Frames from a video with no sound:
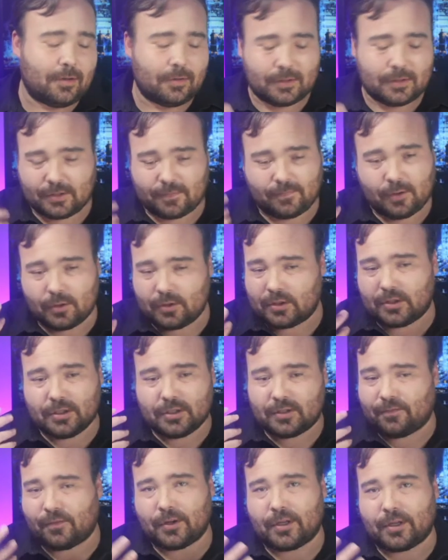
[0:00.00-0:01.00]
Just folks
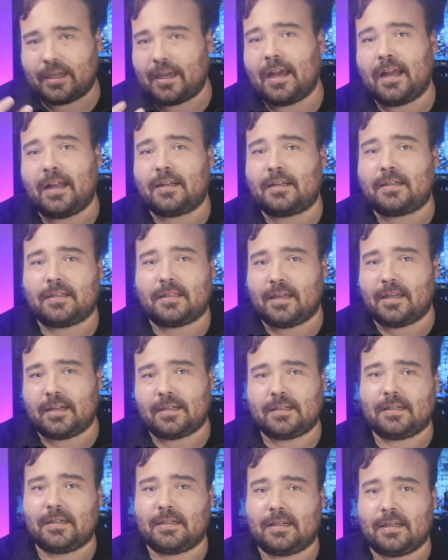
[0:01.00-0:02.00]
just forget
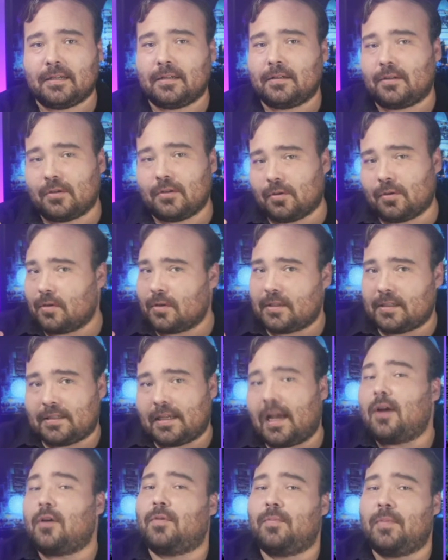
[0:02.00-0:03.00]
that in good old
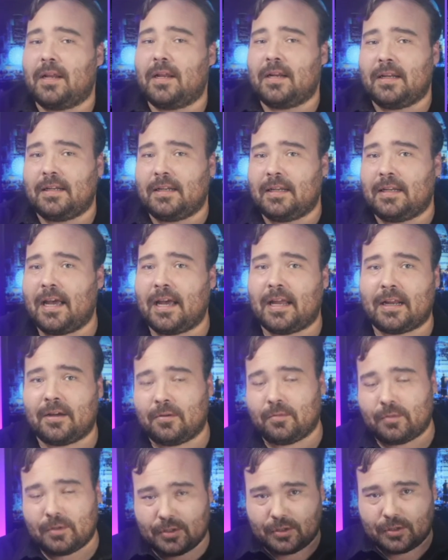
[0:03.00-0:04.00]
South Bend,
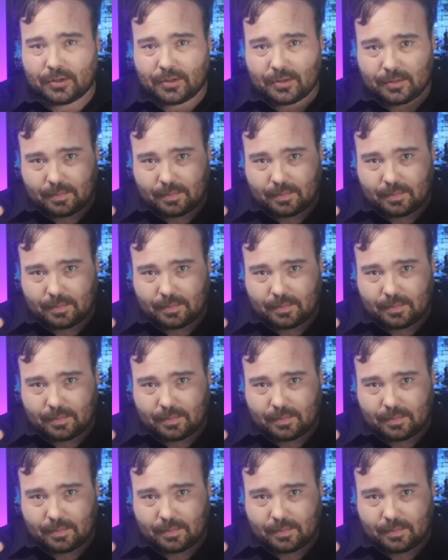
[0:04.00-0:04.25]
Indiana, which,